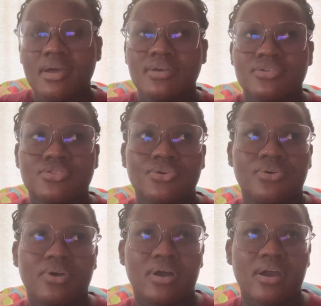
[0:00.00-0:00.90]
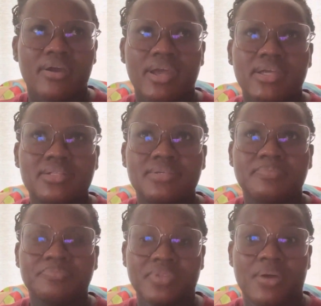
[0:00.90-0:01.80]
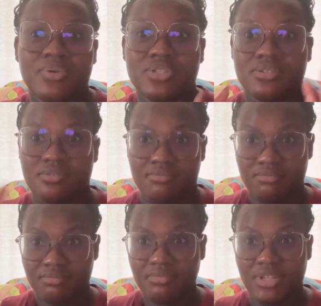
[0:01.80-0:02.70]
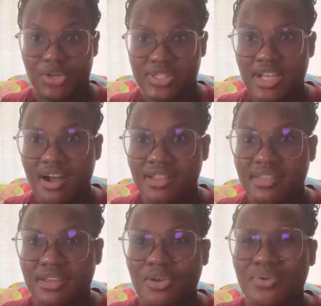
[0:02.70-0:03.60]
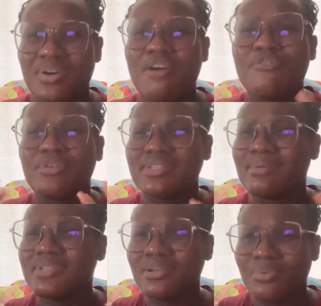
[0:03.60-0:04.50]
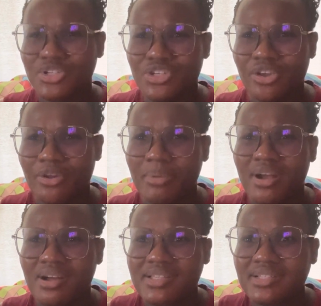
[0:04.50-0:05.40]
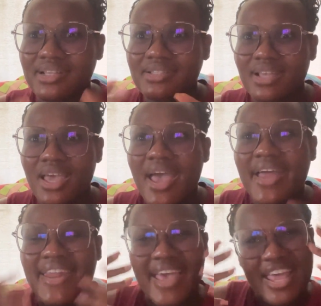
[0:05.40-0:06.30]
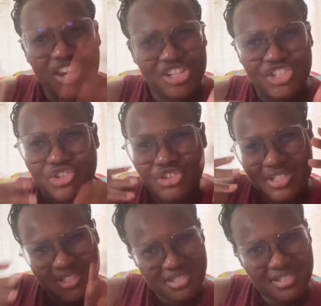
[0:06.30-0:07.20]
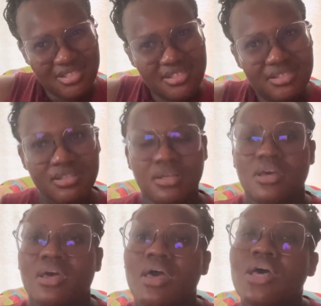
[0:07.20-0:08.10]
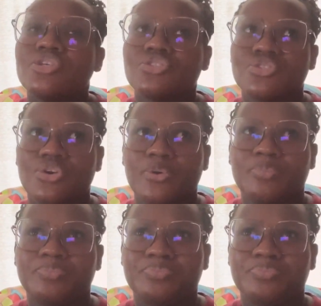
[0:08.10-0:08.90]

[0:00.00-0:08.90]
So, all right, that was, second thing. No, of course, I'm still watching her, because as I say, the energy just, So